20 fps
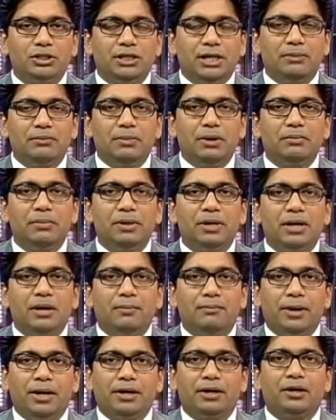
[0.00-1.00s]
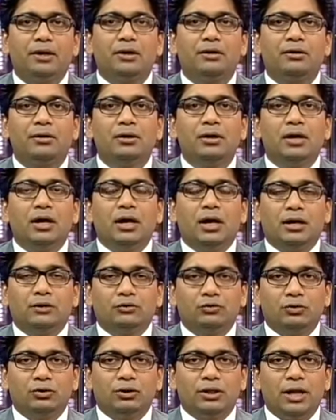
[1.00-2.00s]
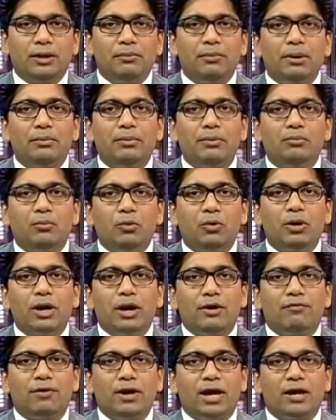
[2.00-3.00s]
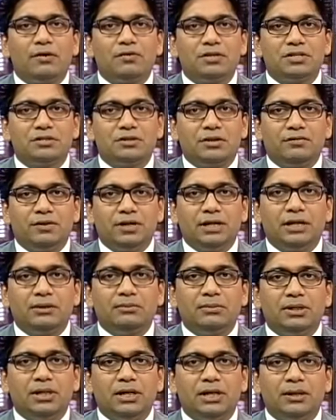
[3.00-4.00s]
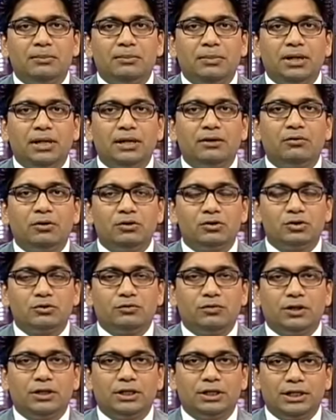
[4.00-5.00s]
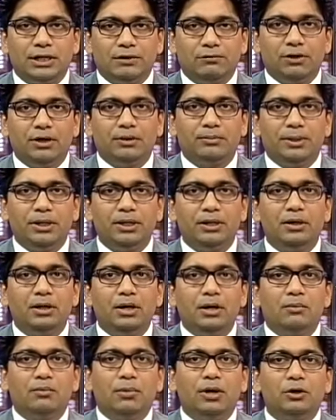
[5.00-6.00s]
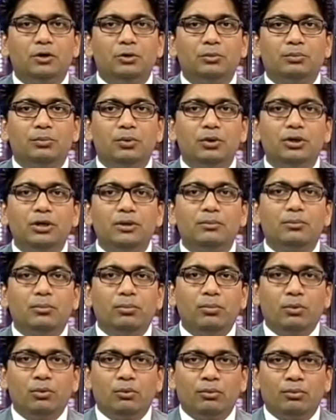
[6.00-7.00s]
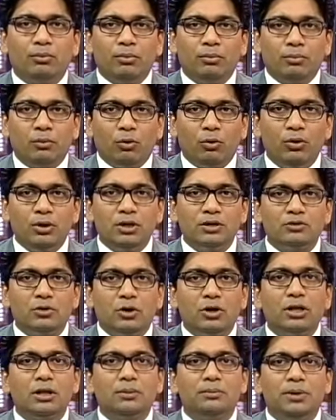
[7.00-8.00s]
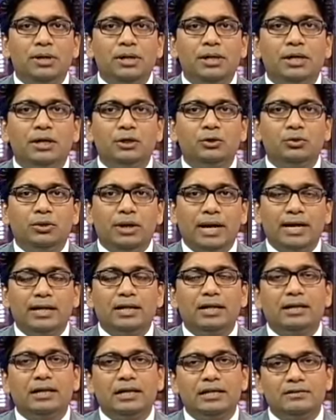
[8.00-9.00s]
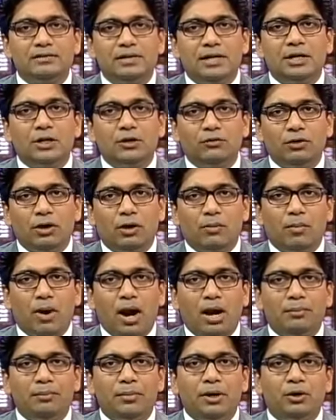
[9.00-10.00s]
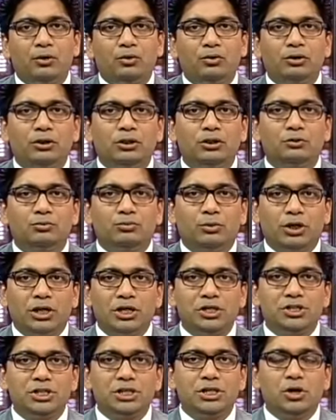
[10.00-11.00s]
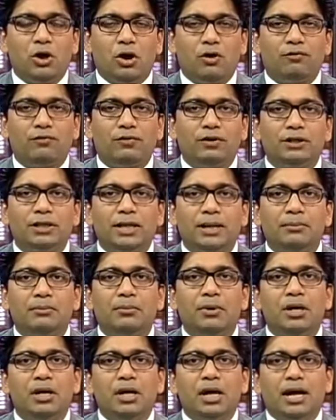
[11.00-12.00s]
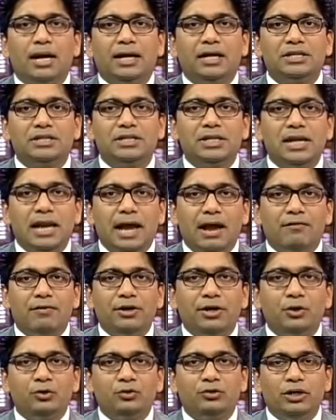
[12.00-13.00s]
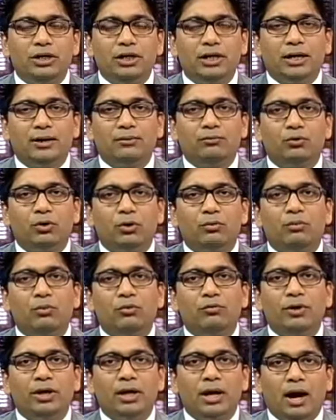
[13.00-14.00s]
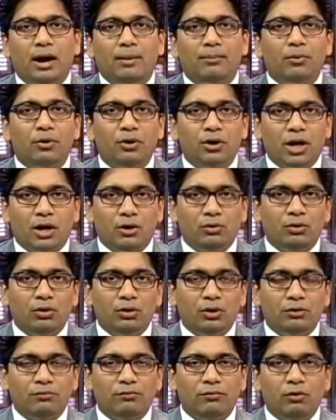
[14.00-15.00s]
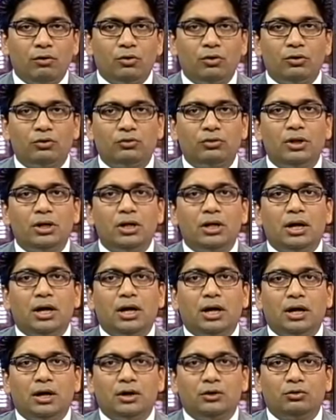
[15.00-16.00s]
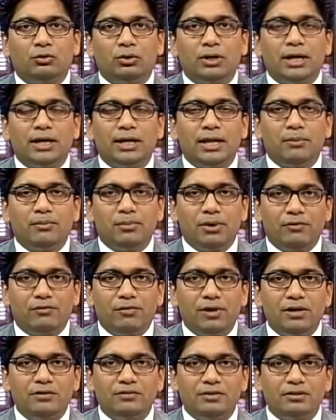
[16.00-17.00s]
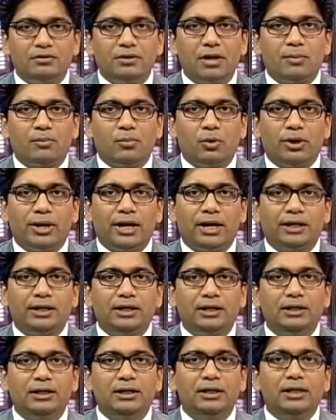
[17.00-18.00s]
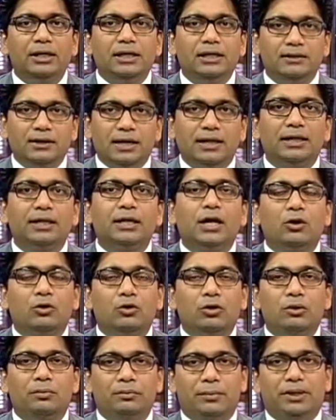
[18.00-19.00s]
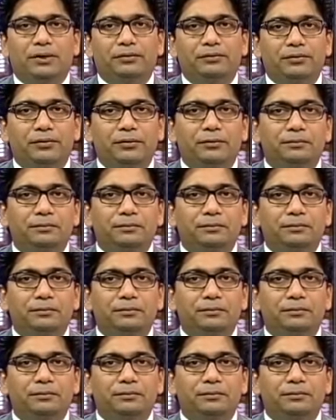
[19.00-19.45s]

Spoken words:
There may be a better so there may be more FAR which is available and the builder wants to further develop it, but to put the onus on the builder to get the consent of the apartment owners, potentially offer them additional avenues in terms of moving up or down on the floors so that their preferences are protected, is, I think, a good means.